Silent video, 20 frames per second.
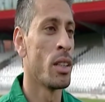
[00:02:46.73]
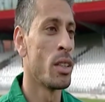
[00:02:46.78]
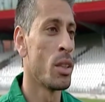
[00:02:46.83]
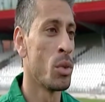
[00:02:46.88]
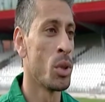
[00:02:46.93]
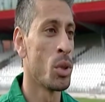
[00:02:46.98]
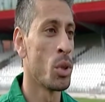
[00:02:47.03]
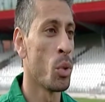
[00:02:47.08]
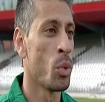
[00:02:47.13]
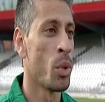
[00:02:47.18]
it's a
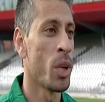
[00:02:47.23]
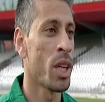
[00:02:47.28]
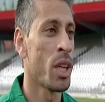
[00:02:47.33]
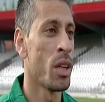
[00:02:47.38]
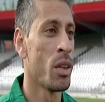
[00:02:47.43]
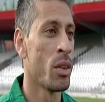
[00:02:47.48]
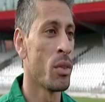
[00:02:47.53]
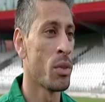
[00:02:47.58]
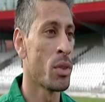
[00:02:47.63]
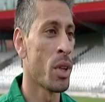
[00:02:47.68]
result
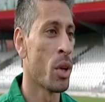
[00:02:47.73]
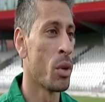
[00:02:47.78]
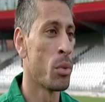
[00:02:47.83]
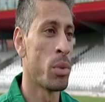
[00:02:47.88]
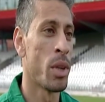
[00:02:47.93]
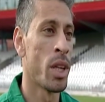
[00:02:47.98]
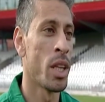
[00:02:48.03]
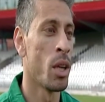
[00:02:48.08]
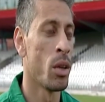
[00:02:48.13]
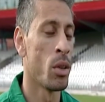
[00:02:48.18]
wicket. Every time
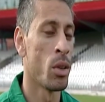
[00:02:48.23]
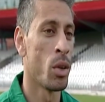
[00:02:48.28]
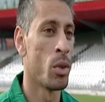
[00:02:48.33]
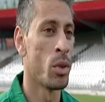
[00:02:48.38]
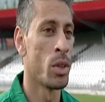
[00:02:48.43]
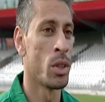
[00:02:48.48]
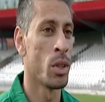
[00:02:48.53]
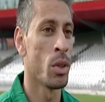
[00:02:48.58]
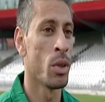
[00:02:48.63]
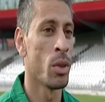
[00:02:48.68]
we played there, we've
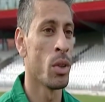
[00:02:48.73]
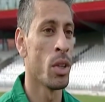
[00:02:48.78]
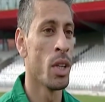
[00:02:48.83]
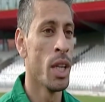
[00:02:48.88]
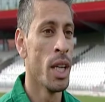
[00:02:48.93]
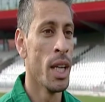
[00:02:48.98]
got result.